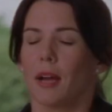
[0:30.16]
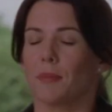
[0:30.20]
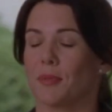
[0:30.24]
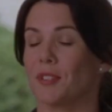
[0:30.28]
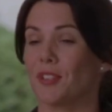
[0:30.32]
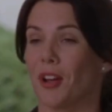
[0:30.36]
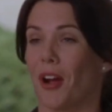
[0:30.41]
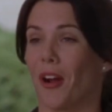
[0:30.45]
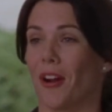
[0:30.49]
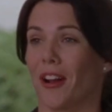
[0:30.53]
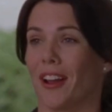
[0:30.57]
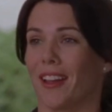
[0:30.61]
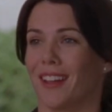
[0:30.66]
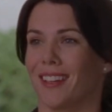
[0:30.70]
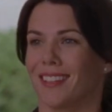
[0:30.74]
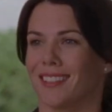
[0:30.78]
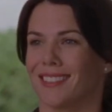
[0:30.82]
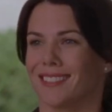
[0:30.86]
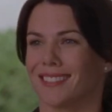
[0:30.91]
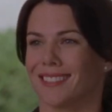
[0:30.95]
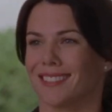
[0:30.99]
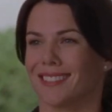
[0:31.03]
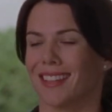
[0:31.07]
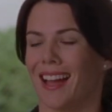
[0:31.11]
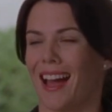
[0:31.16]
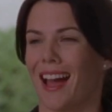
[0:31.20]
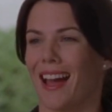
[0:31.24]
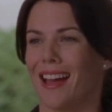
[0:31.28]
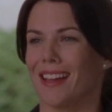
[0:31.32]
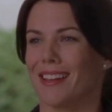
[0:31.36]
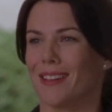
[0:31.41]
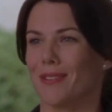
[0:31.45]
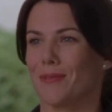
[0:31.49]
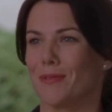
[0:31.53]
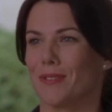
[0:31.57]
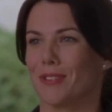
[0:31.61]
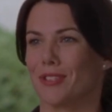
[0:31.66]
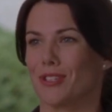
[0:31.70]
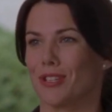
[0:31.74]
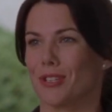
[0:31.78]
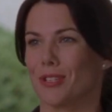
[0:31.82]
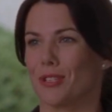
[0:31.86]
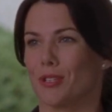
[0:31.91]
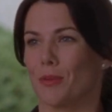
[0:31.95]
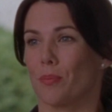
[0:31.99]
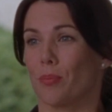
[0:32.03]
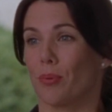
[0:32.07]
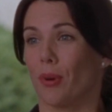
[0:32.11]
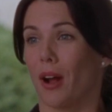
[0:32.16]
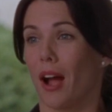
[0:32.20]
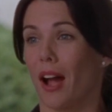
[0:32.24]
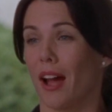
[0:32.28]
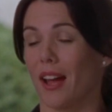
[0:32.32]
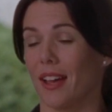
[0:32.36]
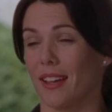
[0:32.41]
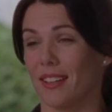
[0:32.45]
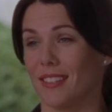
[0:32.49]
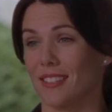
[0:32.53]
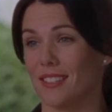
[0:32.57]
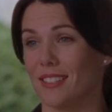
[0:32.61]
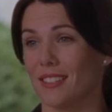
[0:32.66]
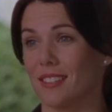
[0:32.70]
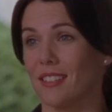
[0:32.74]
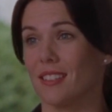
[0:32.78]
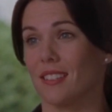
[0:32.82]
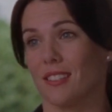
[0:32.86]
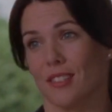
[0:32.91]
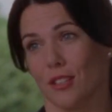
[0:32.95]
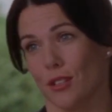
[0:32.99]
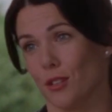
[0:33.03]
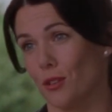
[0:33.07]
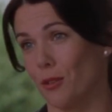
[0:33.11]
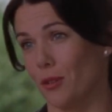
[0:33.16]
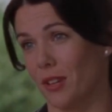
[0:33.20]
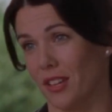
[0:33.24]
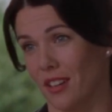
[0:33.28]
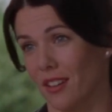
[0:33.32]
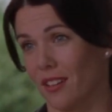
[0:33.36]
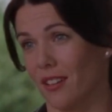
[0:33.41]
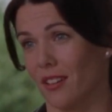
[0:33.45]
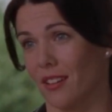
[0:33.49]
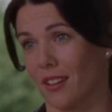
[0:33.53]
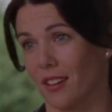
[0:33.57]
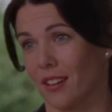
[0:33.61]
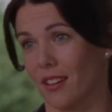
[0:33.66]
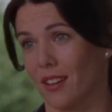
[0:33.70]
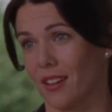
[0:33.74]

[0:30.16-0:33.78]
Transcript: I'm sorry. I was just surprised to see you here.